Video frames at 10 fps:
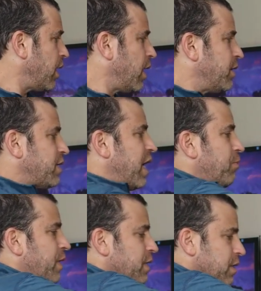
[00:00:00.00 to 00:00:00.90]
Uh, the
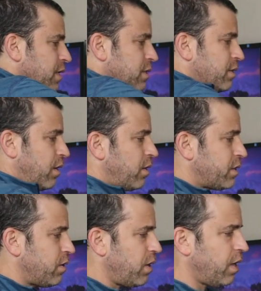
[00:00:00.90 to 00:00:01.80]
top plate does
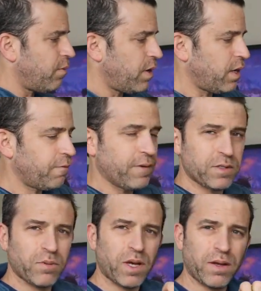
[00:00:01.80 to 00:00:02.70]
also come off
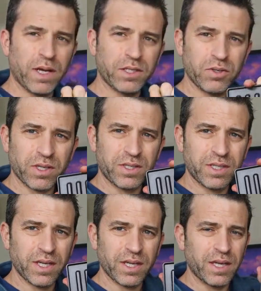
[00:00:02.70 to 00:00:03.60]
as well, as you could
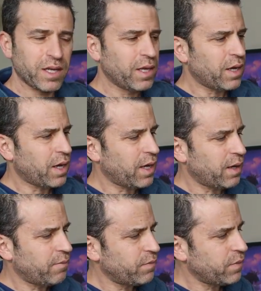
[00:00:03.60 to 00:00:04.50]
see.
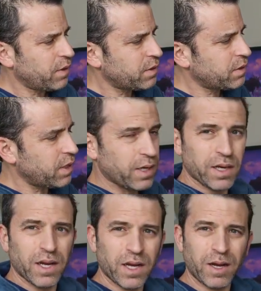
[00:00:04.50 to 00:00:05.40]
Um, there's
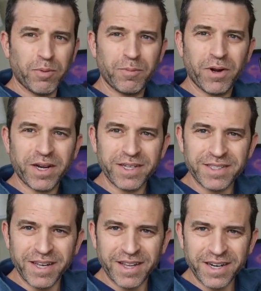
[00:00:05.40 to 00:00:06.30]
a, a, couple markings
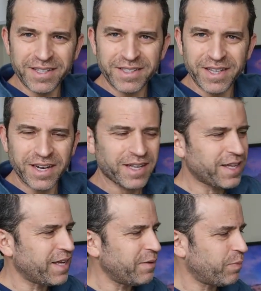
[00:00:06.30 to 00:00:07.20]
now that I can see that in the
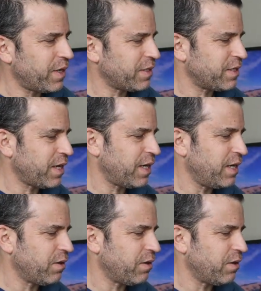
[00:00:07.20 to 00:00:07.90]
light, but it's not